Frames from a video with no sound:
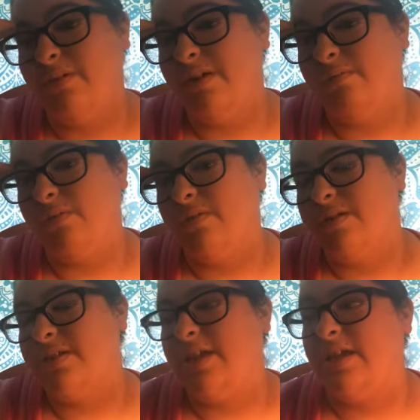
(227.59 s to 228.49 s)
looking forward to
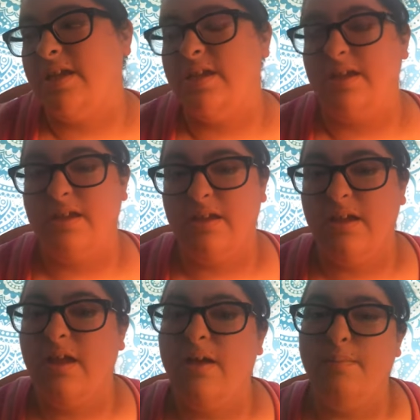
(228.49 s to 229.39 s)
seeing it
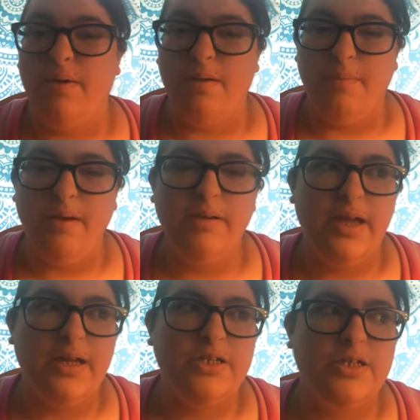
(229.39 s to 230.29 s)
but my
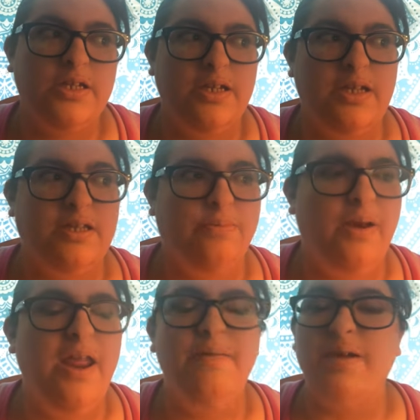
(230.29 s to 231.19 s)
reaction is
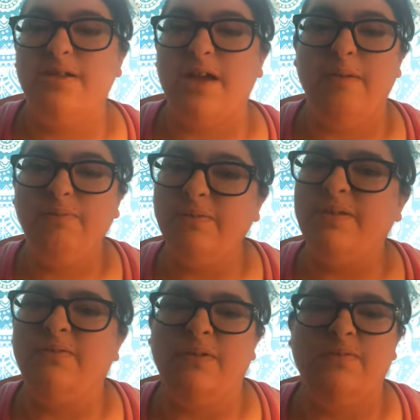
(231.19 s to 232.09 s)
pretty much I'm
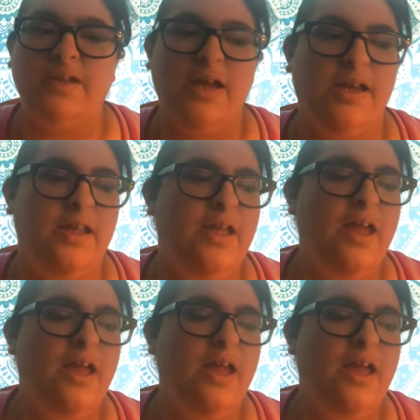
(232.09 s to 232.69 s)
50-50 on it